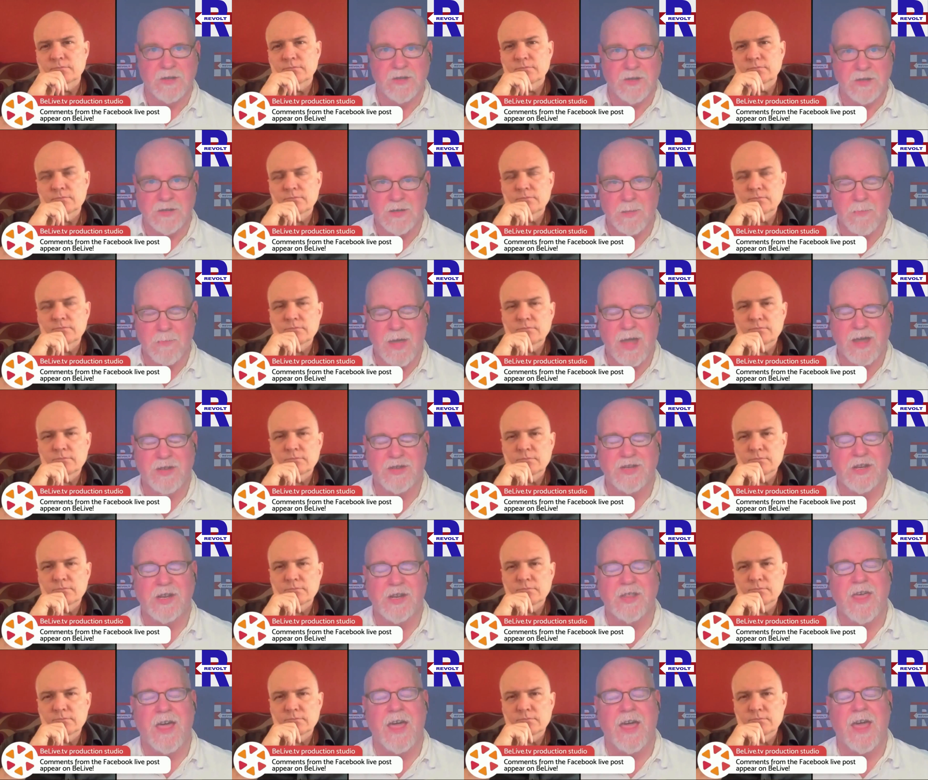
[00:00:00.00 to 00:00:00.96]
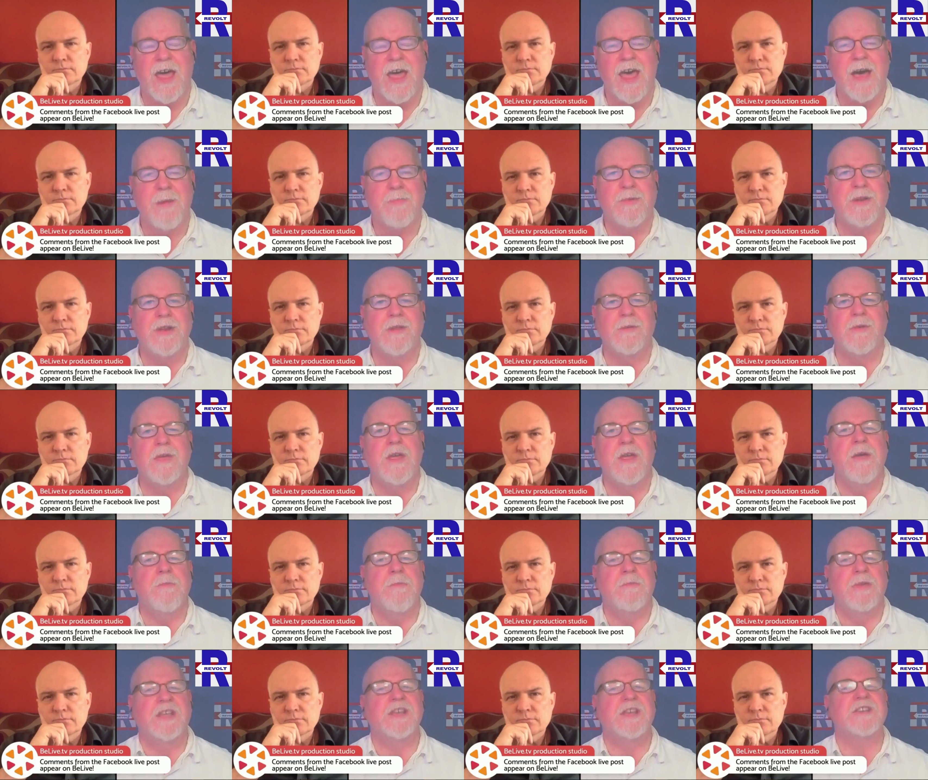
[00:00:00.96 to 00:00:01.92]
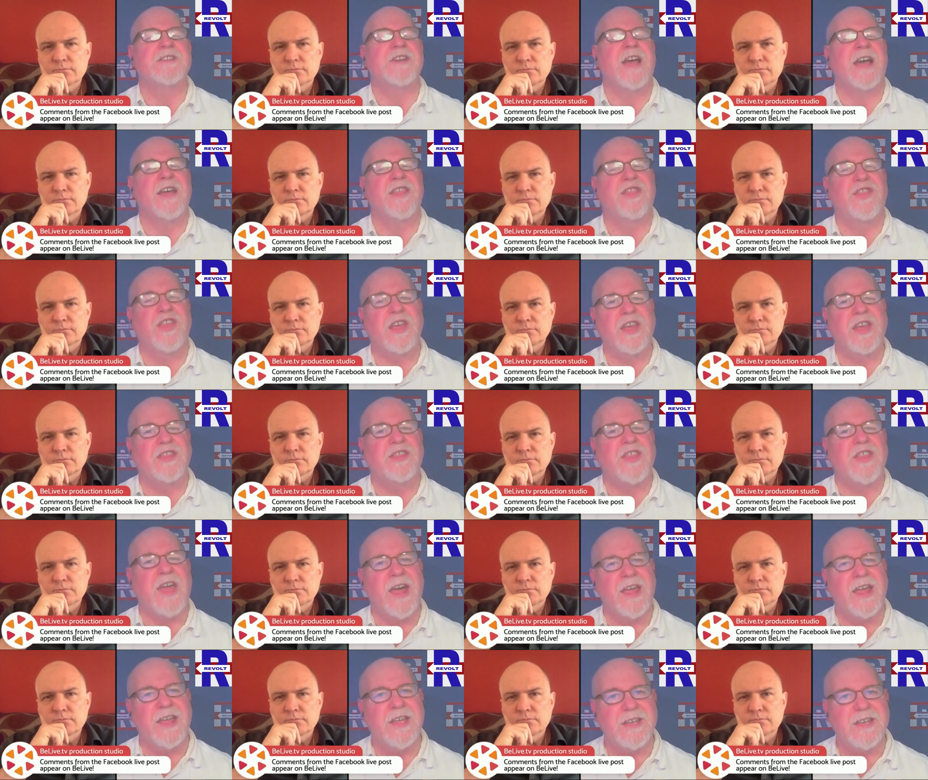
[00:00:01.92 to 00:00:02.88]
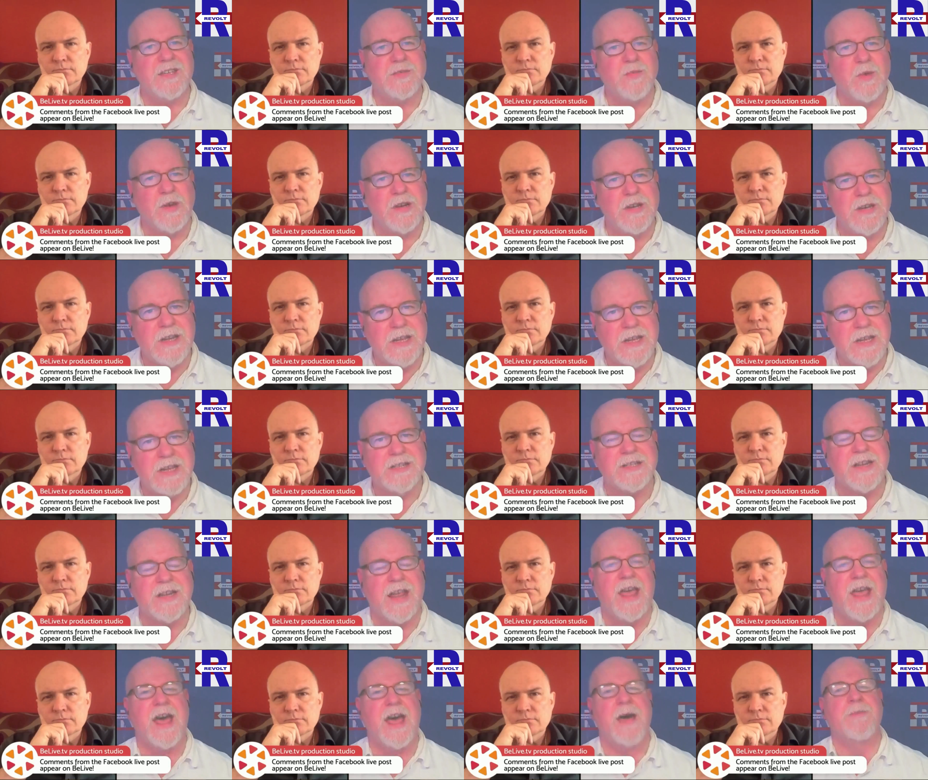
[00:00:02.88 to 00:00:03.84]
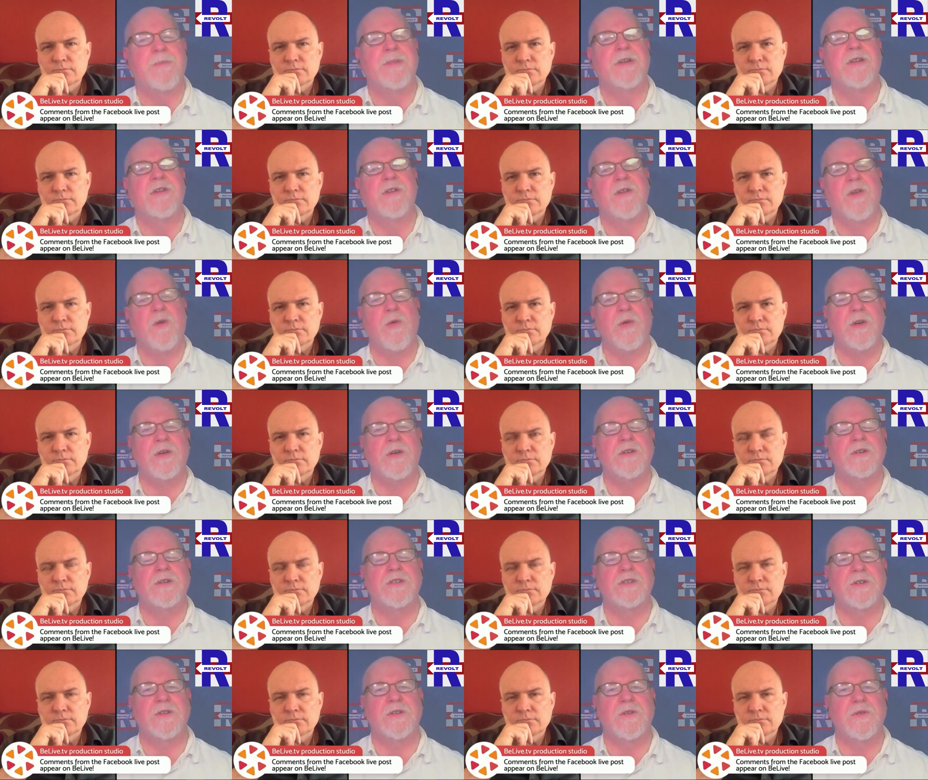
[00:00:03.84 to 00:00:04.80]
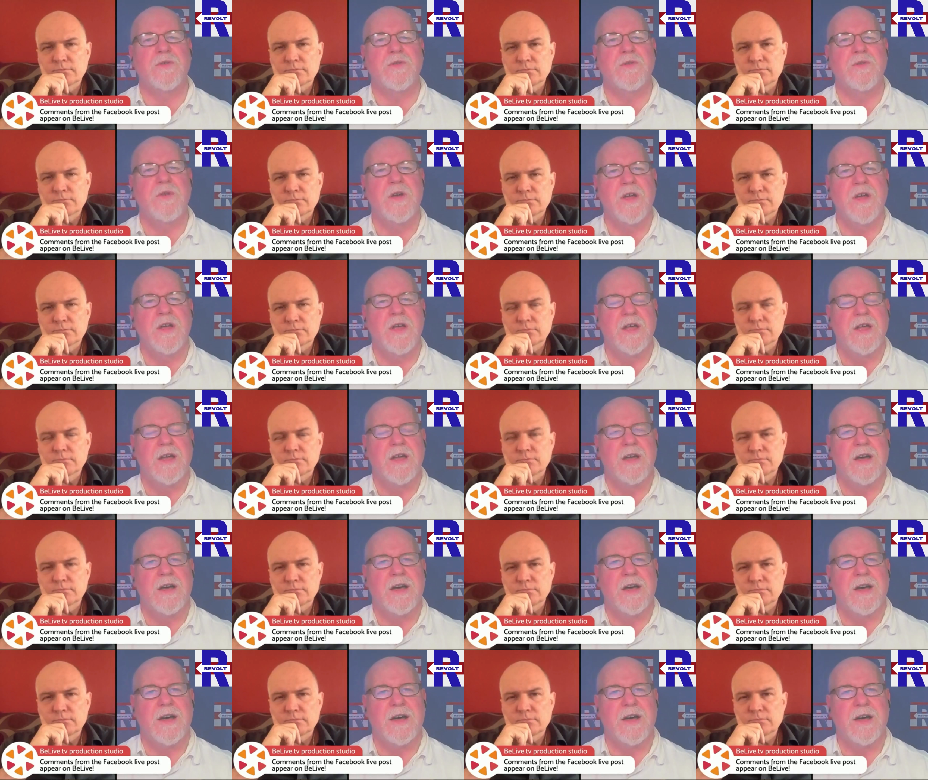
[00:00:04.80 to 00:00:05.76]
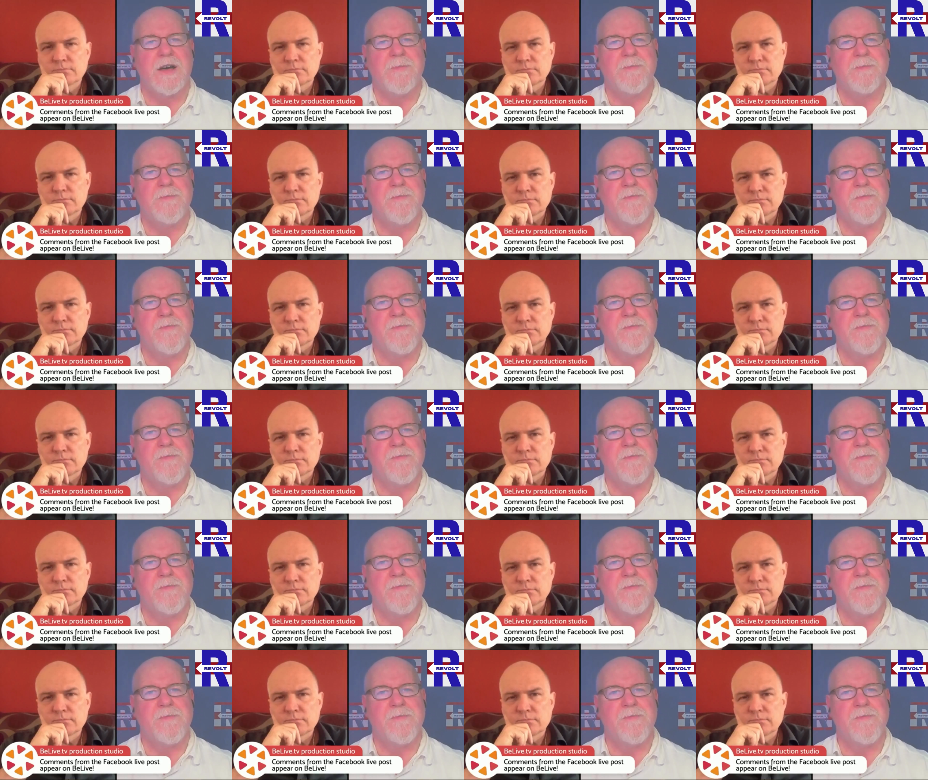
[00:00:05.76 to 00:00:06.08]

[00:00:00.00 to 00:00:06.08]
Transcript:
Speaker 1: Just imagining that happening because I think that is what needs to happen in order to uh,